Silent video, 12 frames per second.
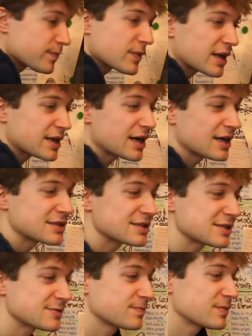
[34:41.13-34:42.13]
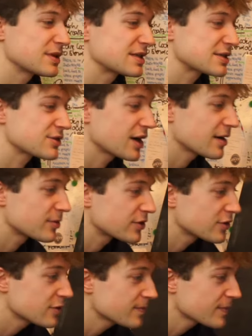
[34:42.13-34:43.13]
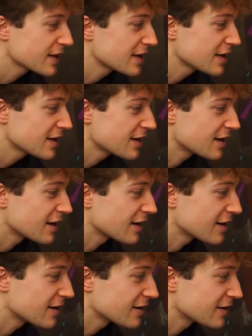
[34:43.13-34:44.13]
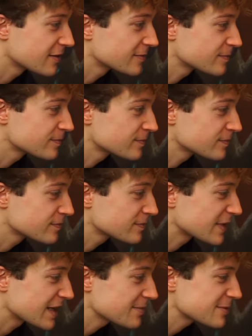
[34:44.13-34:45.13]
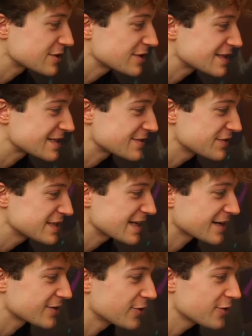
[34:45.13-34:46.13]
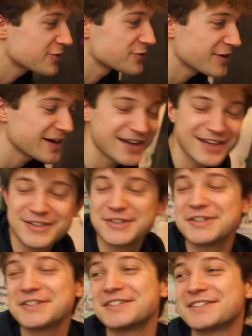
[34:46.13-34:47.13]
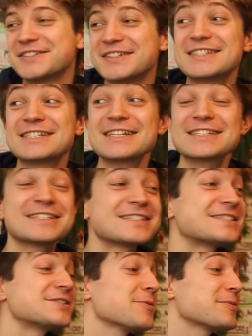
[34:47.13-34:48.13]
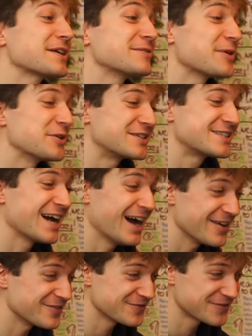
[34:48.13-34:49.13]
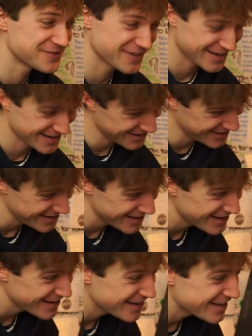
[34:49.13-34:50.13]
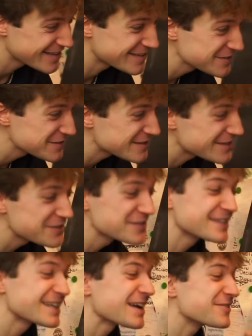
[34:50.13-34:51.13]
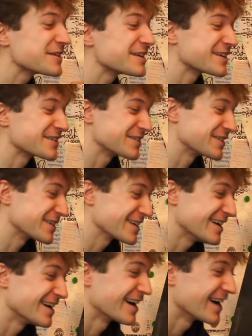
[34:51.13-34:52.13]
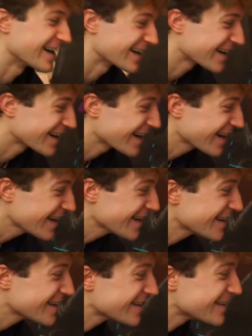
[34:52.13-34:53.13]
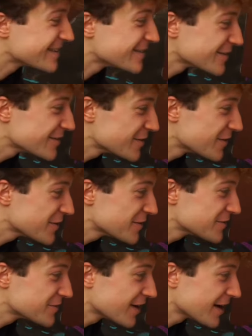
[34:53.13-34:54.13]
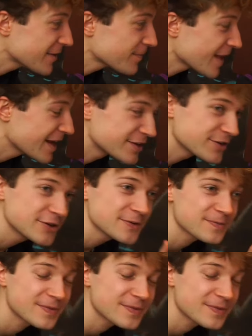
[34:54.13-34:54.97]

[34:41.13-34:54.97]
I can't describe, Damn, es viel zeigen. Oh wow, no, it's just a topic about time. Don't get me now wrong. No, au revoir. Yeah,